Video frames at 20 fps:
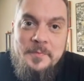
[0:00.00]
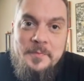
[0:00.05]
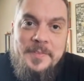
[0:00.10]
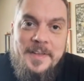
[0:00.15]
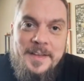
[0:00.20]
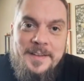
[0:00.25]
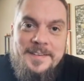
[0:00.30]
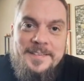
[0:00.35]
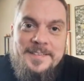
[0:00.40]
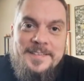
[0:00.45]

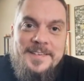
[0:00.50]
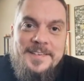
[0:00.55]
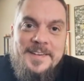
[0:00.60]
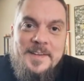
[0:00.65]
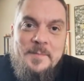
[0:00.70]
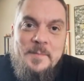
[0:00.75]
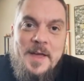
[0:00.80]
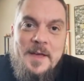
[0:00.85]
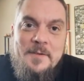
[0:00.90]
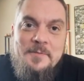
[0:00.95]
that
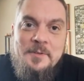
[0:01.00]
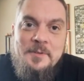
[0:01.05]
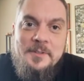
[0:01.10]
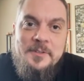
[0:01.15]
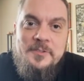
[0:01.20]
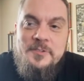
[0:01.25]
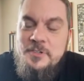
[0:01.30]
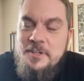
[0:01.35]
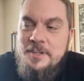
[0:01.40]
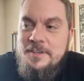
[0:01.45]
I'm not full of
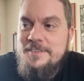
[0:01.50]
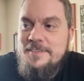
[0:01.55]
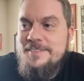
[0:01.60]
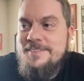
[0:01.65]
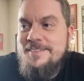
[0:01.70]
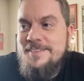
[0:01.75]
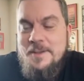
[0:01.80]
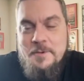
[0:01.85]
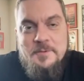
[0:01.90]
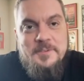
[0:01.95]
shit,
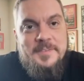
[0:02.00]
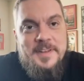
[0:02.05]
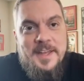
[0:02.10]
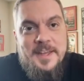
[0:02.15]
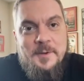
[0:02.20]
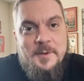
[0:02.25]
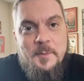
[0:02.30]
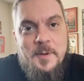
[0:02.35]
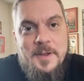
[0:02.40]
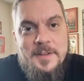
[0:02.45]
and I was
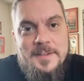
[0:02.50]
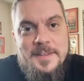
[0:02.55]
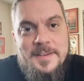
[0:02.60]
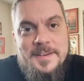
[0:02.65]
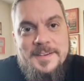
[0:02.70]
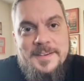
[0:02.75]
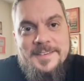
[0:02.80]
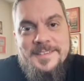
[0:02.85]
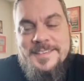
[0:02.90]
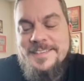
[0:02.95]
standing right
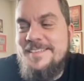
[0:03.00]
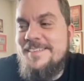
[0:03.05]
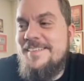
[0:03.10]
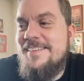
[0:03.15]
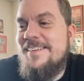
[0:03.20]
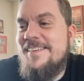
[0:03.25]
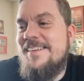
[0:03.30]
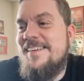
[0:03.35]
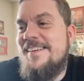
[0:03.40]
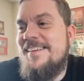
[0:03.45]
there.
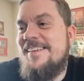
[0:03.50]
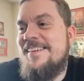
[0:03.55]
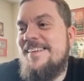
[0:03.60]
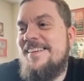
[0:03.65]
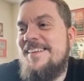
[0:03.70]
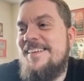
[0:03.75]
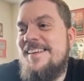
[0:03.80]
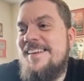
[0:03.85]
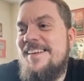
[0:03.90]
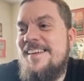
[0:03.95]

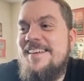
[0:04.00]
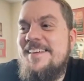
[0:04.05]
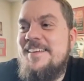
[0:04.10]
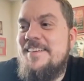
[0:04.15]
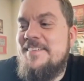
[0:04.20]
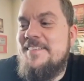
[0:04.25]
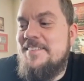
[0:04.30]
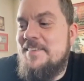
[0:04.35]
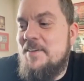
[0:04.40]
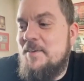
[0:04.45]

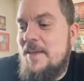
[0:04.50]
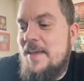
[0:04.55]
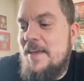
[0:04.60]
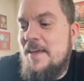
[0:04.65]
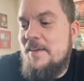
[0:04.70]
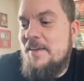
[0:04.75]
So yeah,